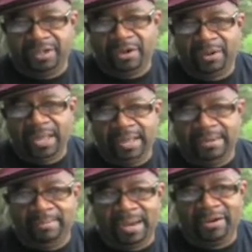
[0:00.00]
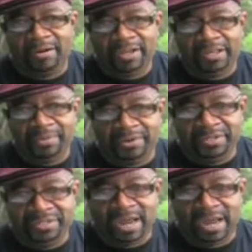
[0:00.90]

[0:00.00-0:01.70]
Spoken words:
so in minority communities,